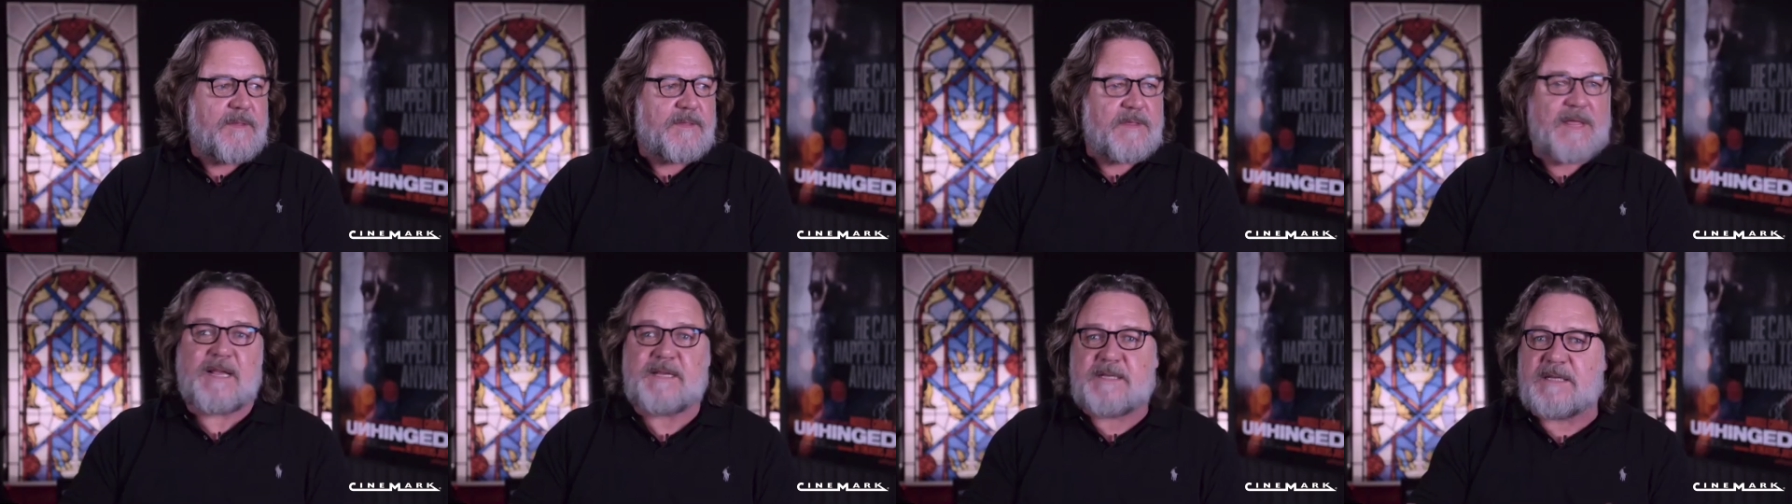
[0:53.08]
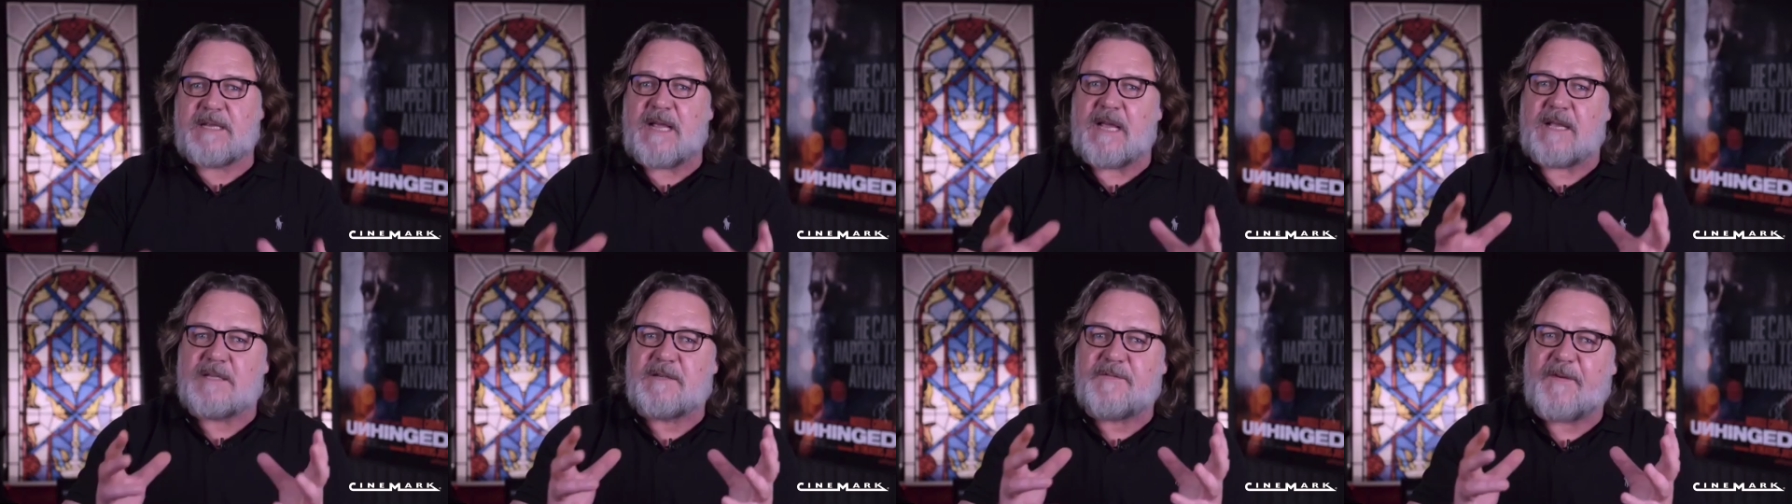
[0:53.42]
that
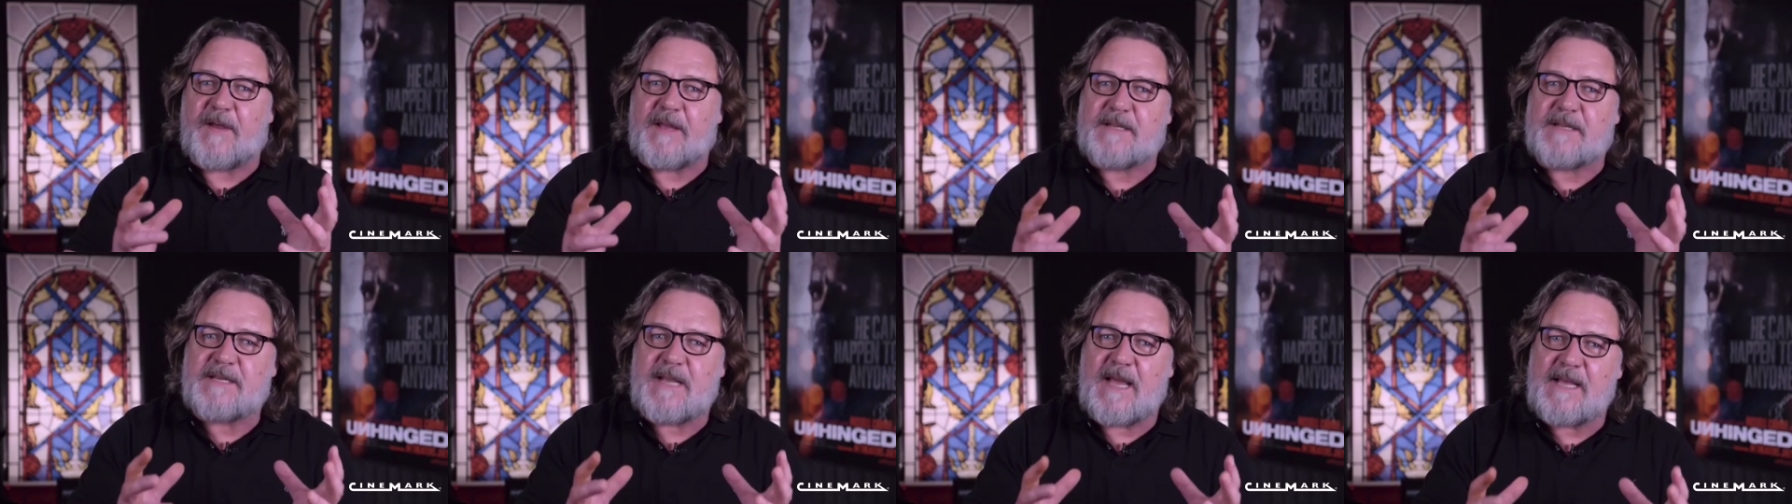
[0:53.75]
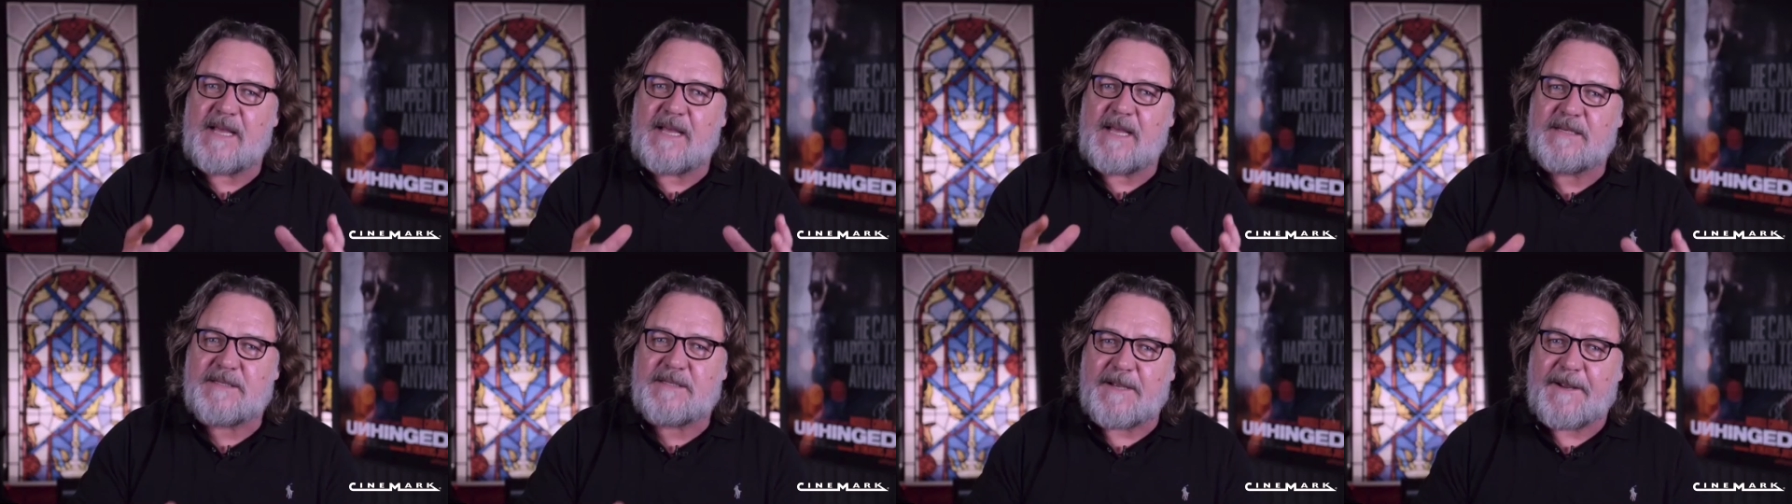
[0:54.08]
sounds
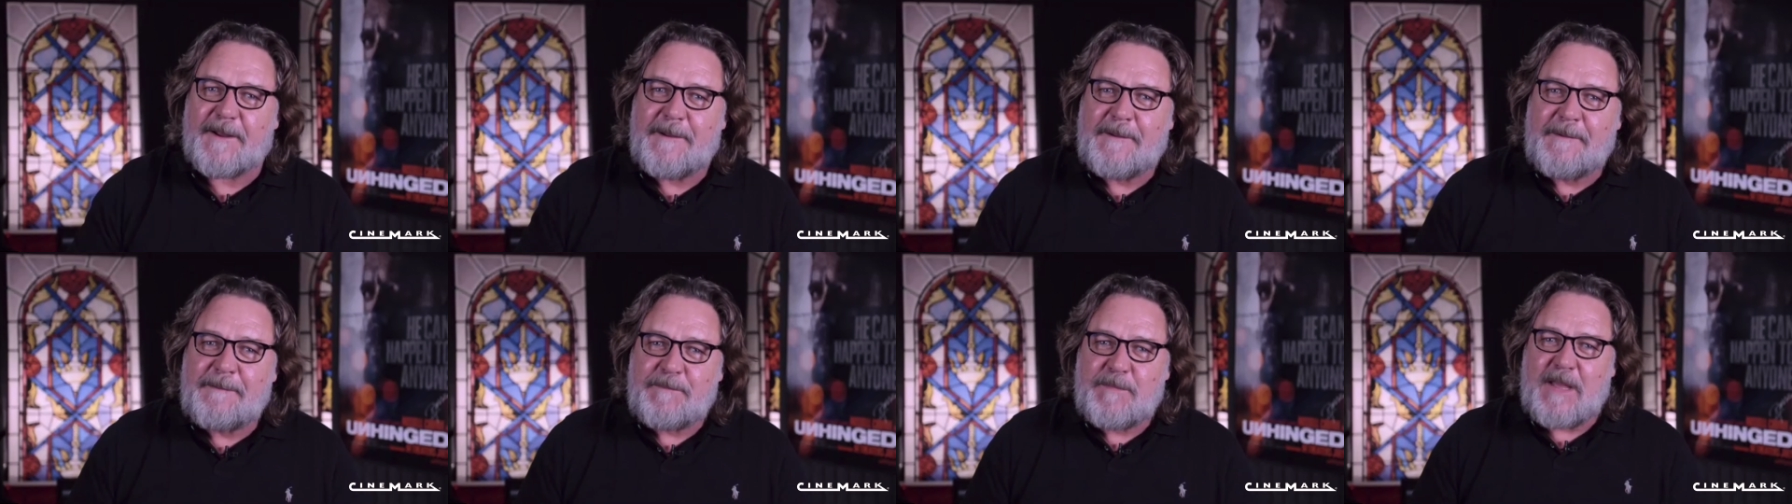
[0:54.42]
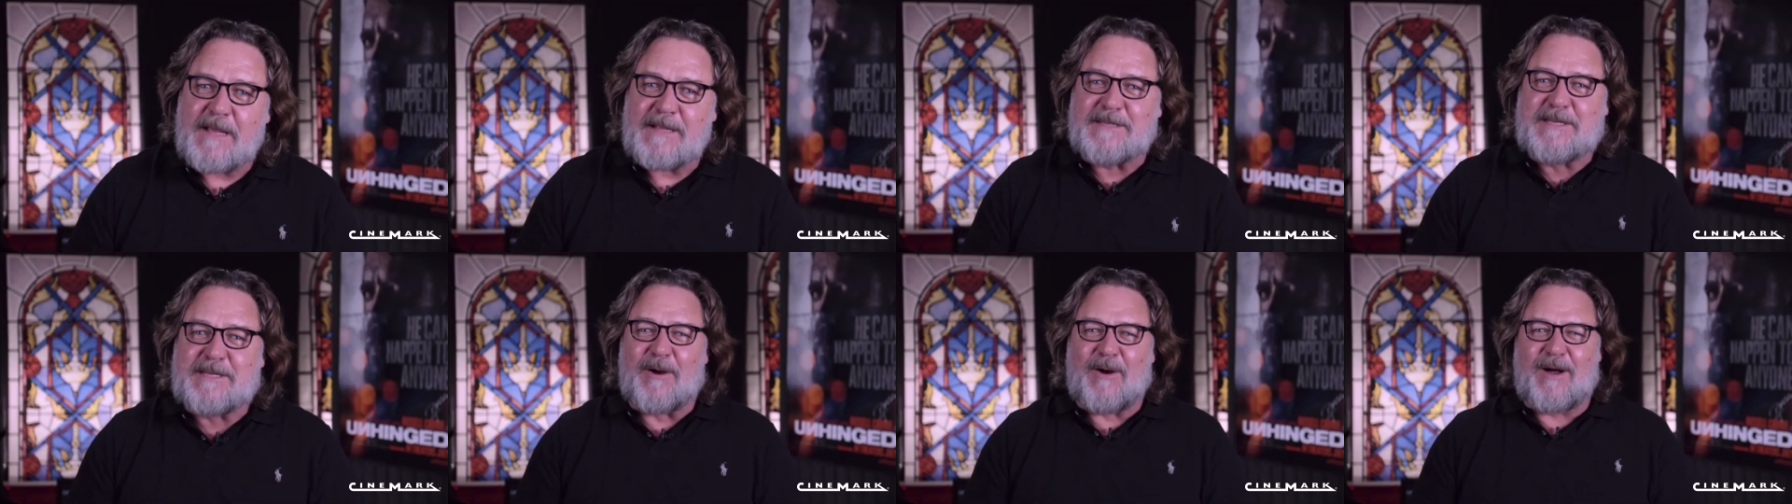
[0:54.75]
fantastic.
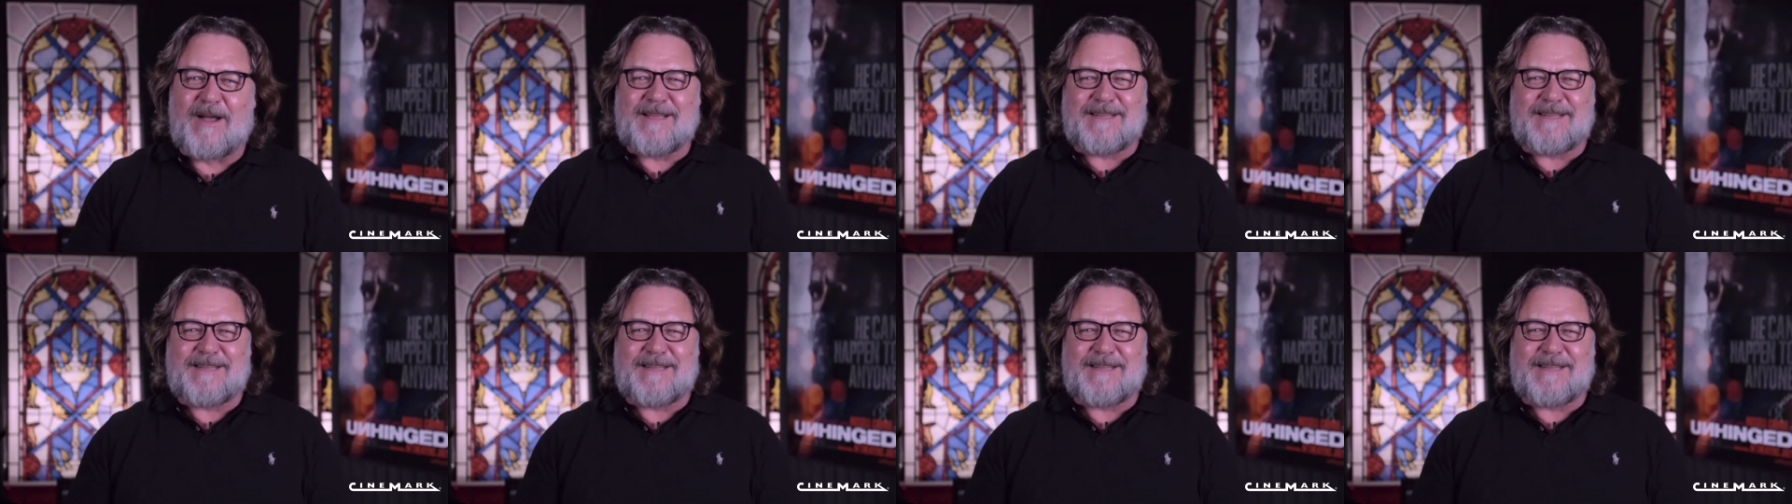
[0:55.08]
And so